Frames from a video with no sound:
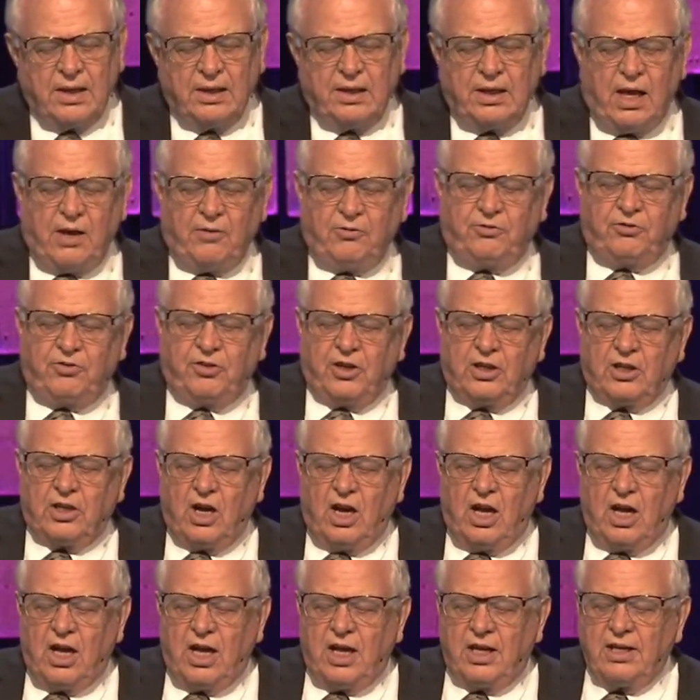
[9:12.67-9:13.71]
Love for
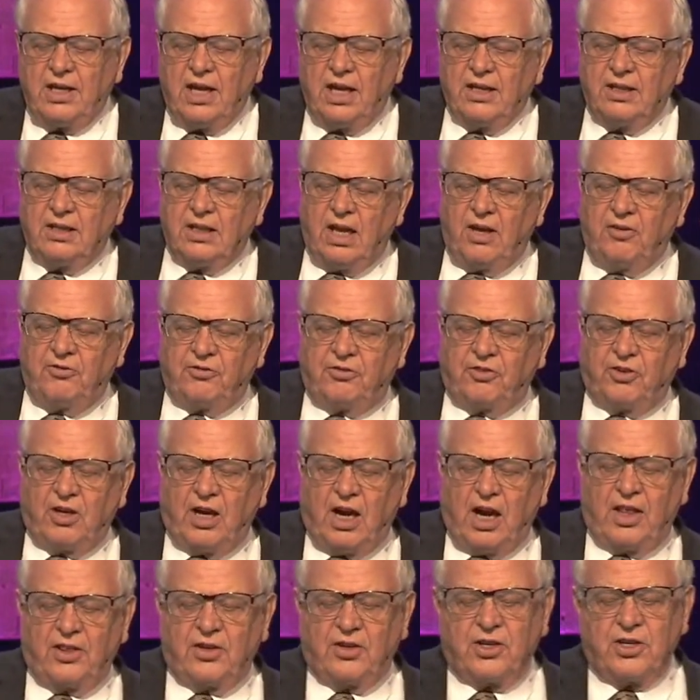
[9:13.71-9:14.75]
God and love
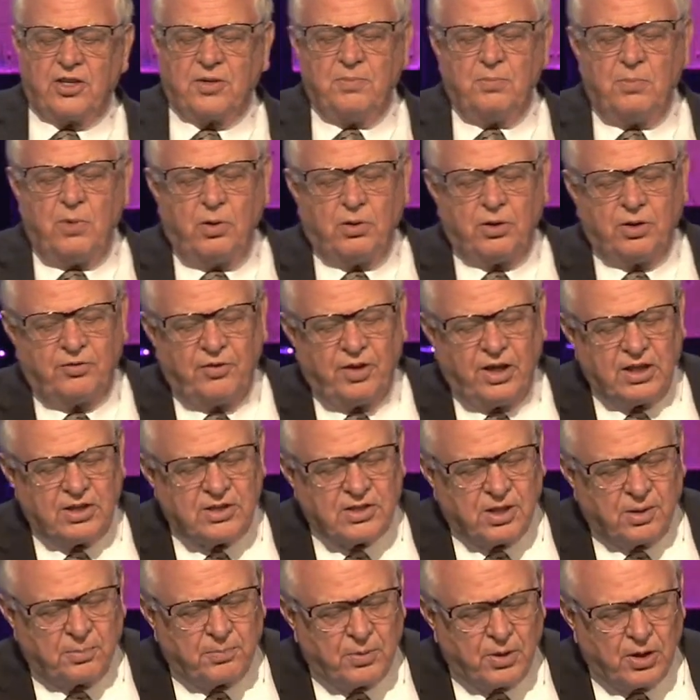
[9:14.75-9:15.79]
for others
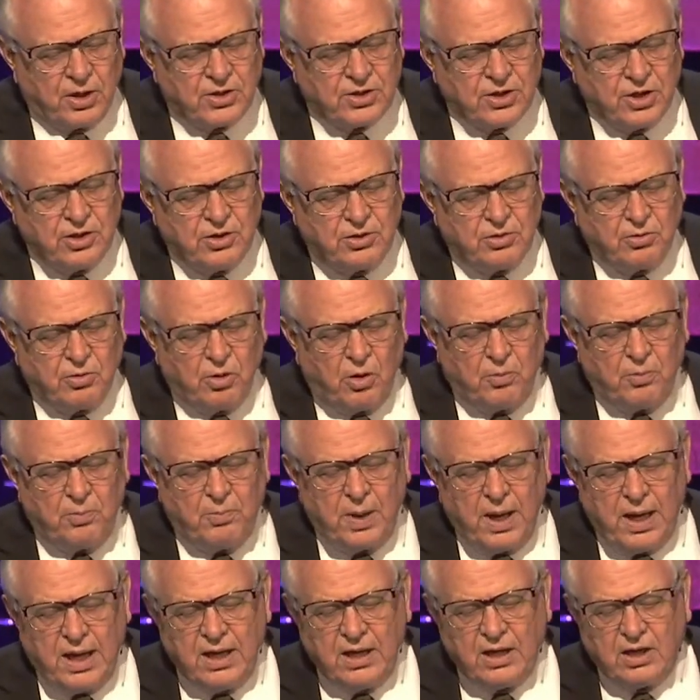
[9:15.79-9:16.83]
motivates a person to
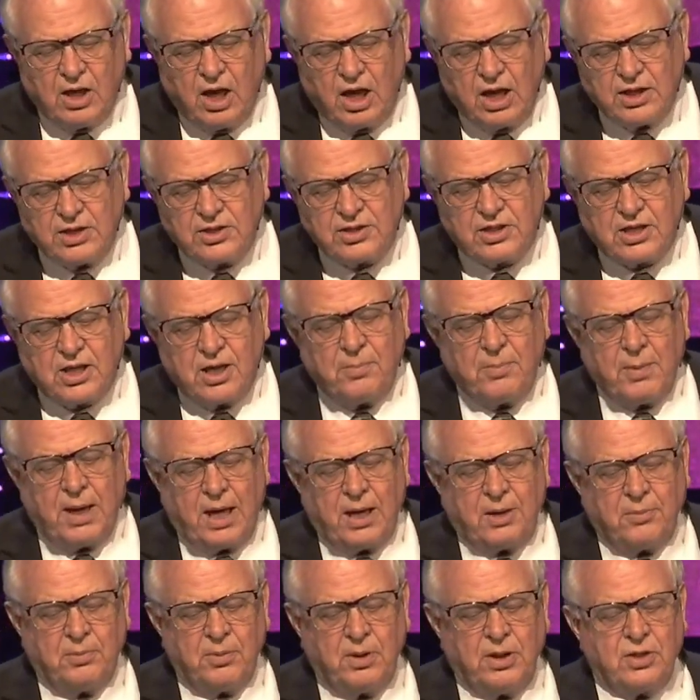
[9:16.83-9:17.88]
obey God's
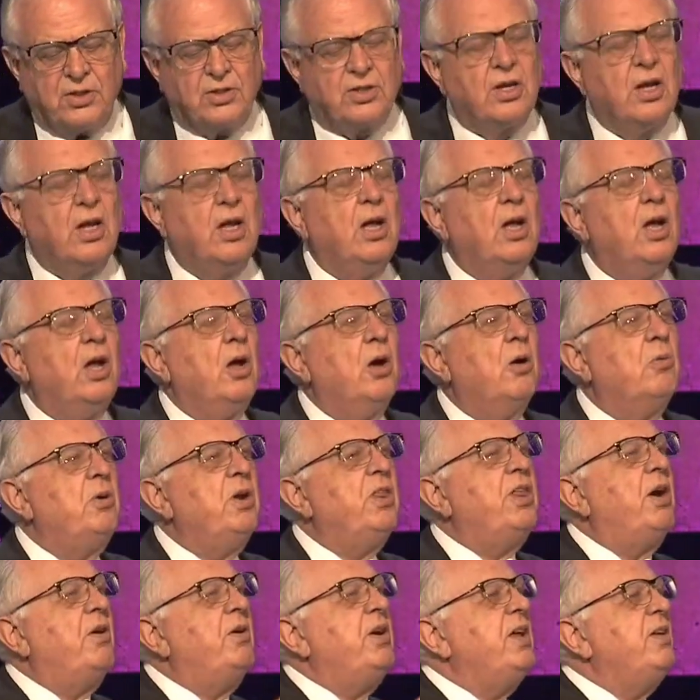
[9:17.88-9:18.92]
commandments
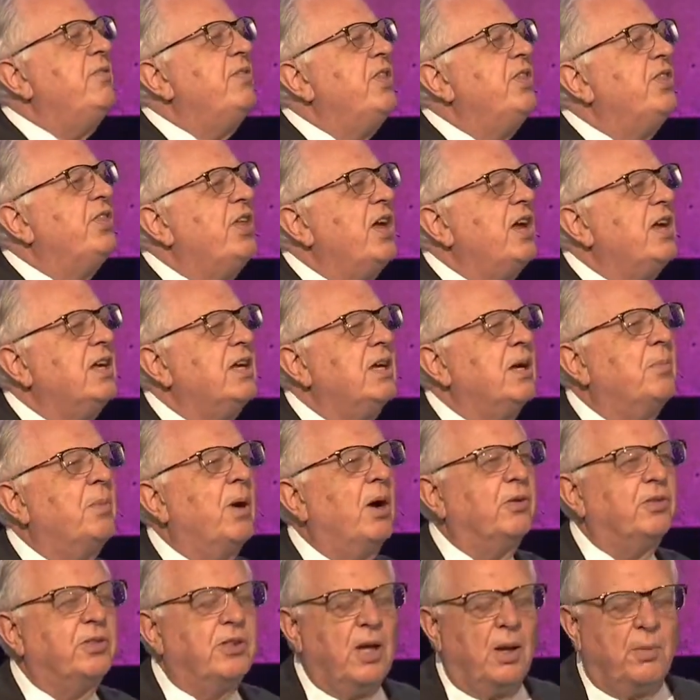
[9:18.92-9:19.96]
without even thinking
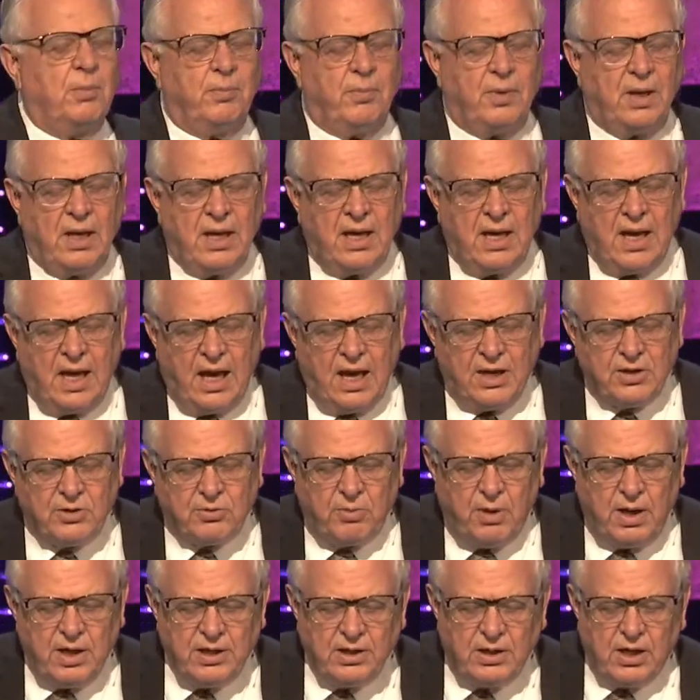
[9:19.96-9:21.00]
about them. As
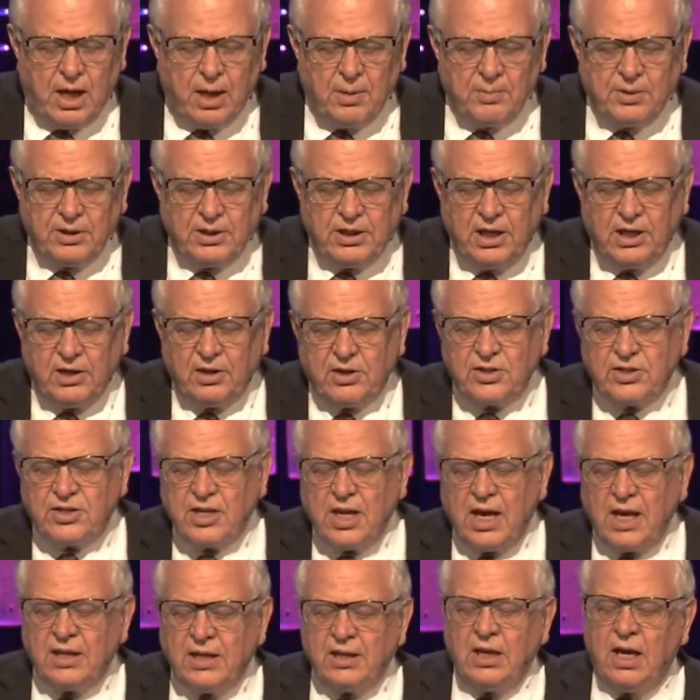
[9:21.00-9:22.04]
one commentator
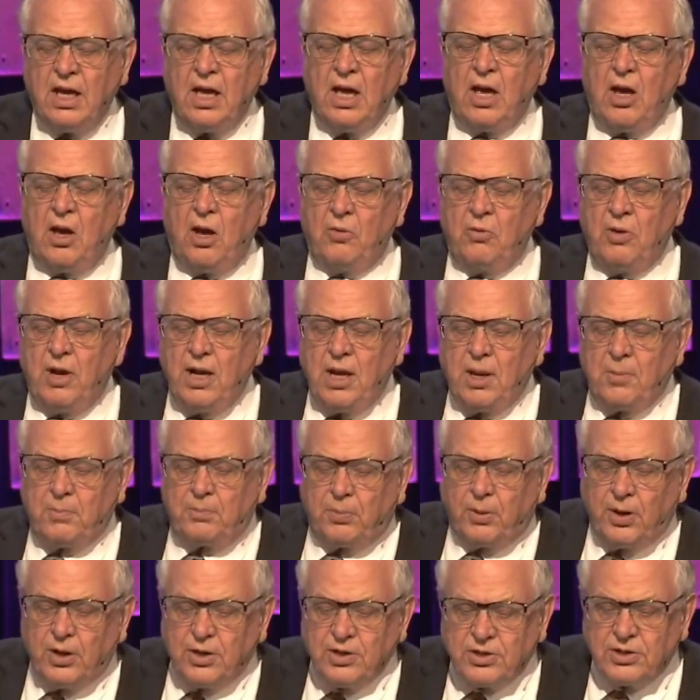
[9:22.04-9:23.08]
said, when a
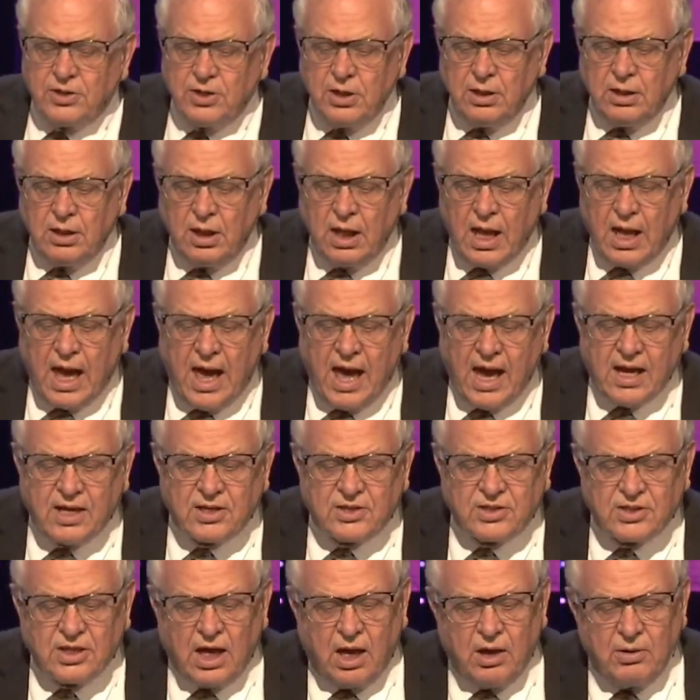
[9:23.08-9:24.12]
person
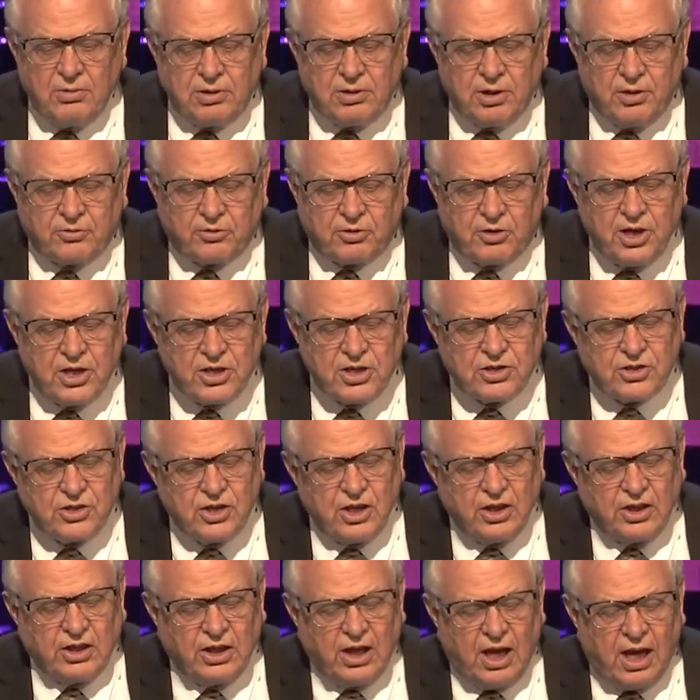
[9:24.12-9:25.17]
acts out of
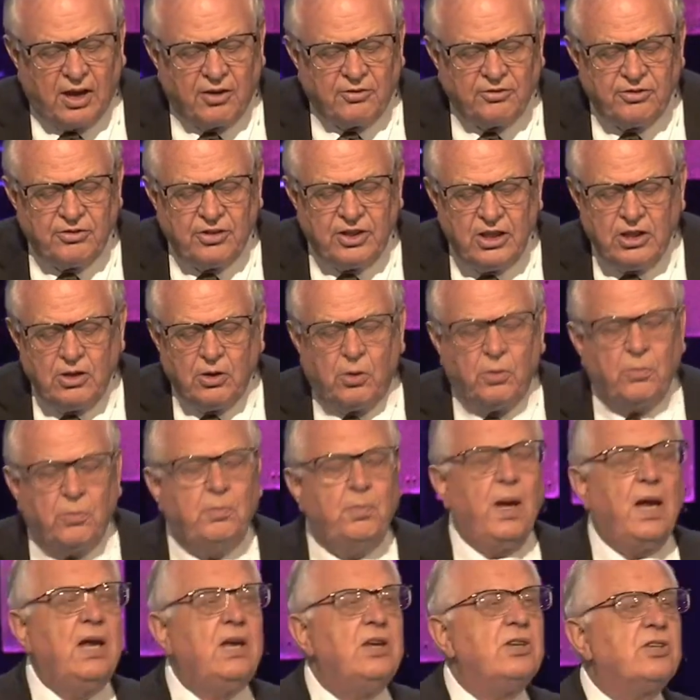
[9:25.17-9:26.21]
Christian love, he
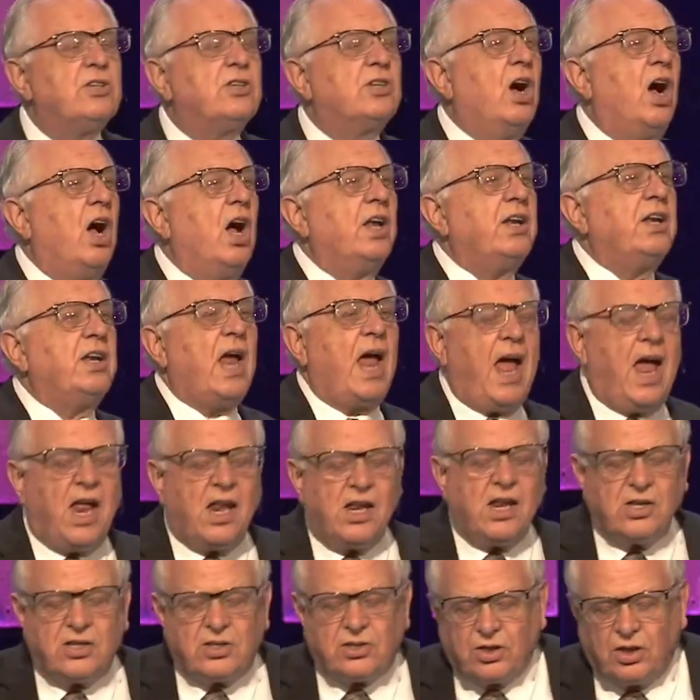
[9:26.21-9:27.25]
obeys God
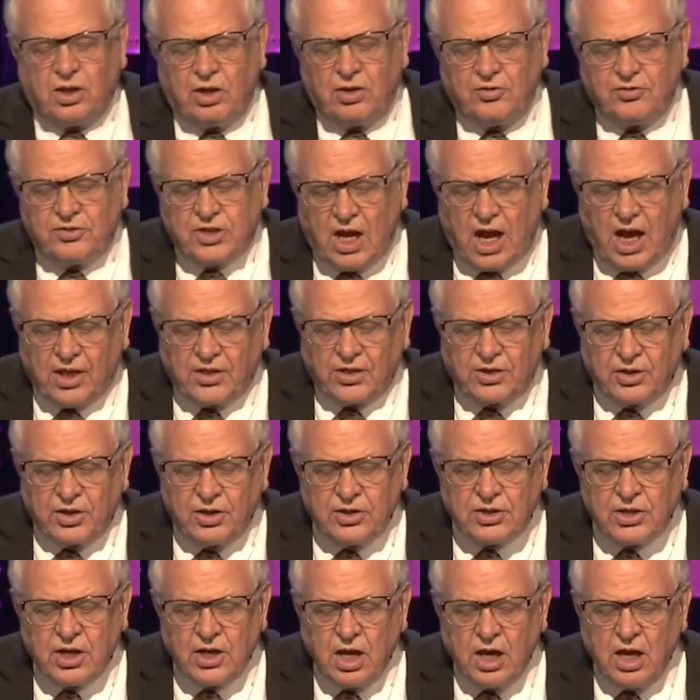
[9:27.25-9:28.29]
and serves
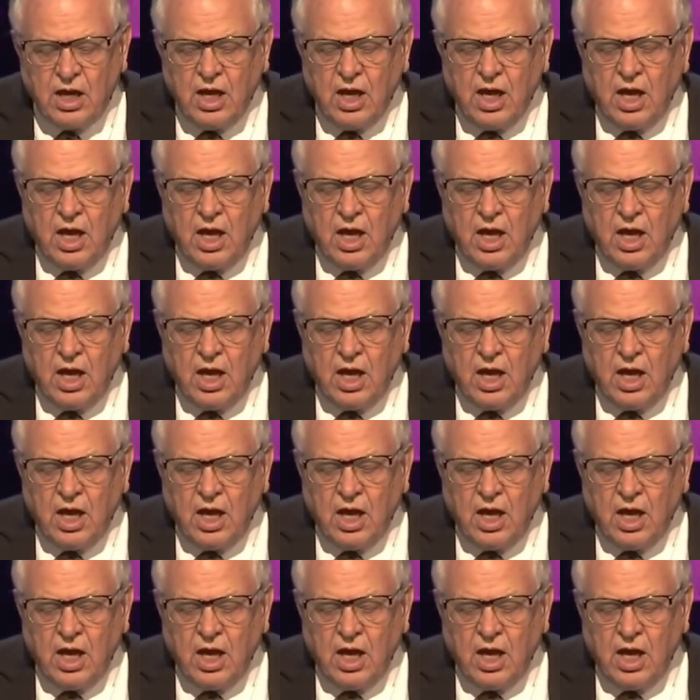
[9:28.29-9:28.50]
others,